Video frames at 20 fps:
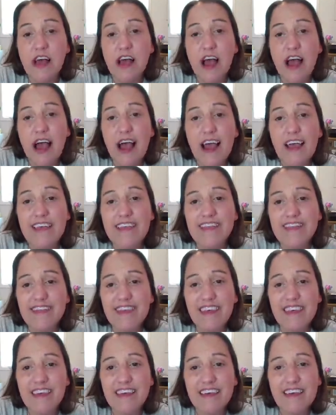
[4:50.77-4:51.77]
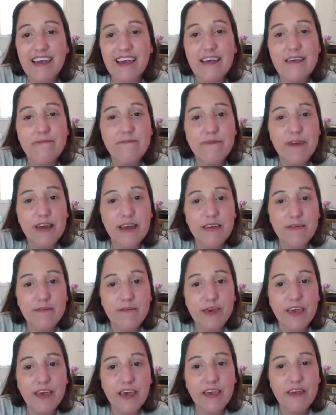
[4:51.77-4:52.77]
I think I might
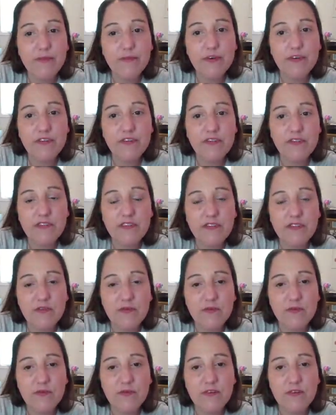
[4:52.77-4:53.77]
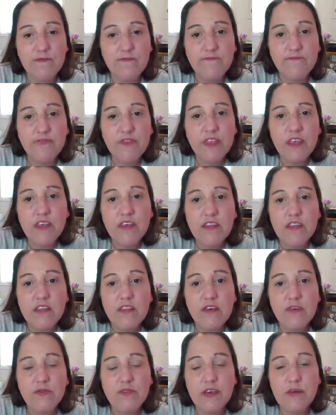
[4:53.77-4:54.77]
be able to.
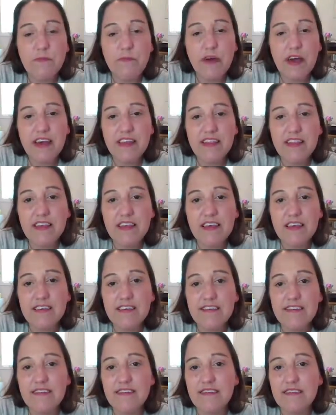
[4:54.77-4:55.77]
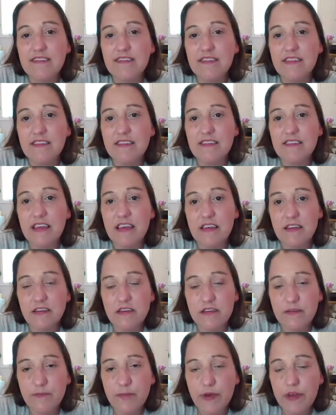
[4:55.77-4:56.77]
The only bad thing is the
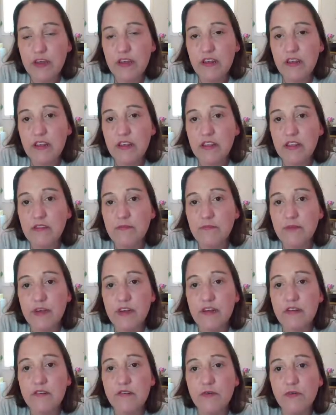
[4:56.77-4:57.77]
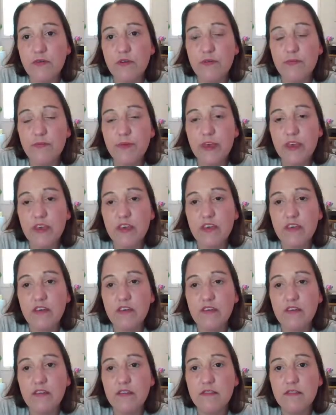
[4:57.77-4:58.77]
sand pit in the middle will
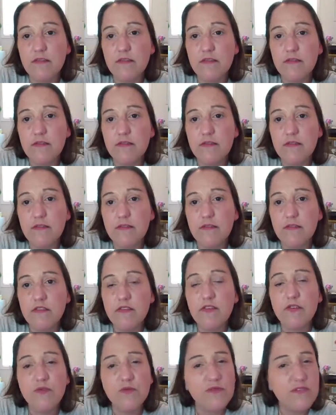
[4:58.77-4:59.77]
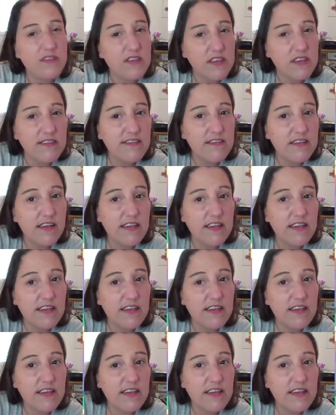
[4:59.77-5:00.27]
be useless, I